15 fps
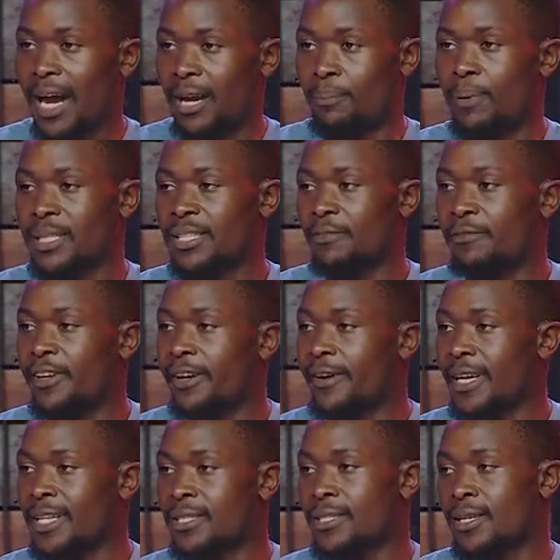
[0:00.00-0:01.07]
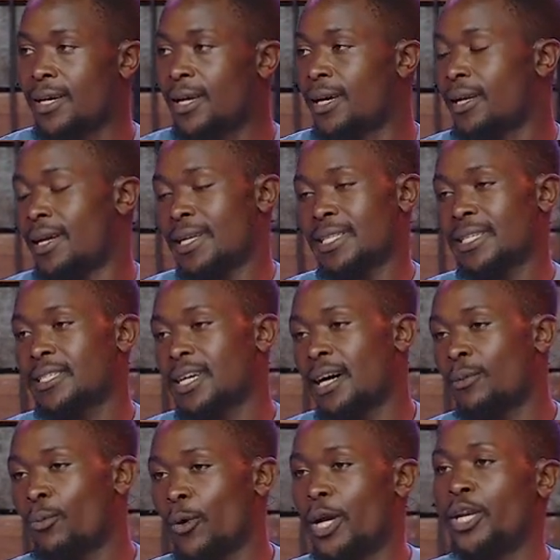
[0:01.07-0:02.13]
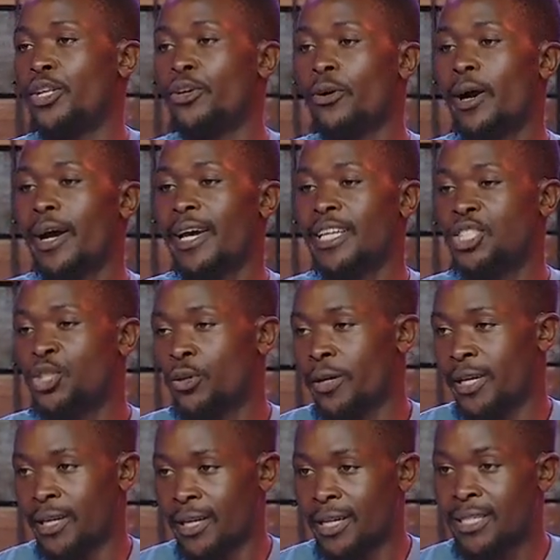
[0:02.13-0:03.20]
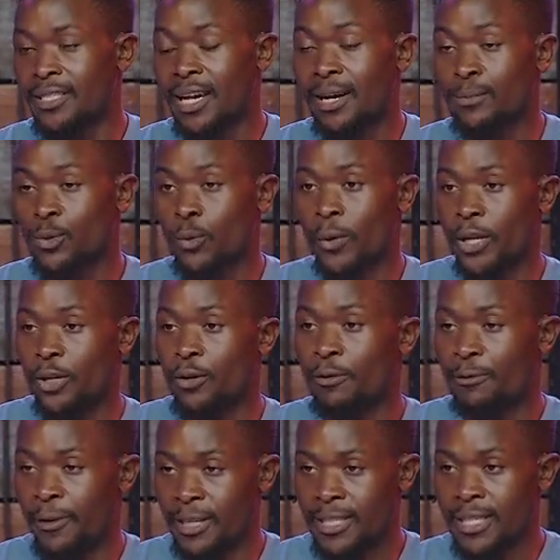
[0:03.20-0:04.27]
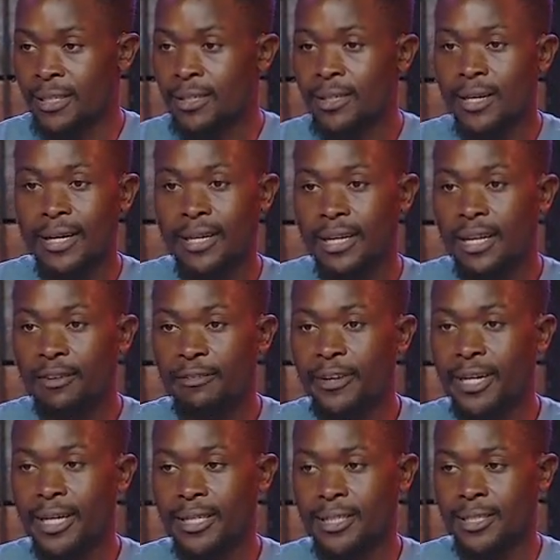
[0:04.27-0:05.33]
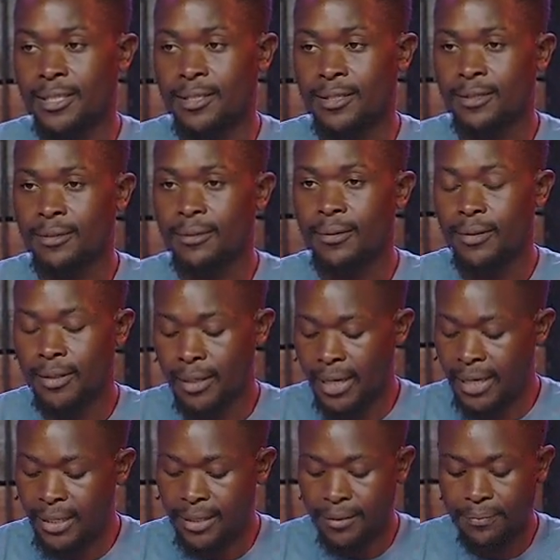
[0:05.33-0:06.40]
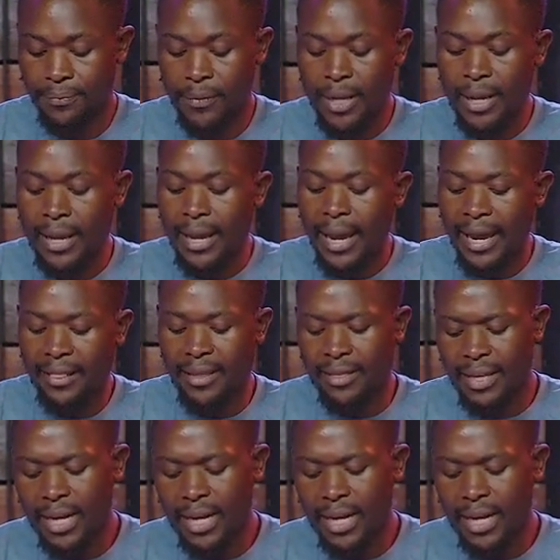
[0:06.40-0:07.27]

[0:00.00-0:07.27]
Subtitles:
And perseverance doesn't come when you are enjoying. It comes when you're facing difficulties, right? And the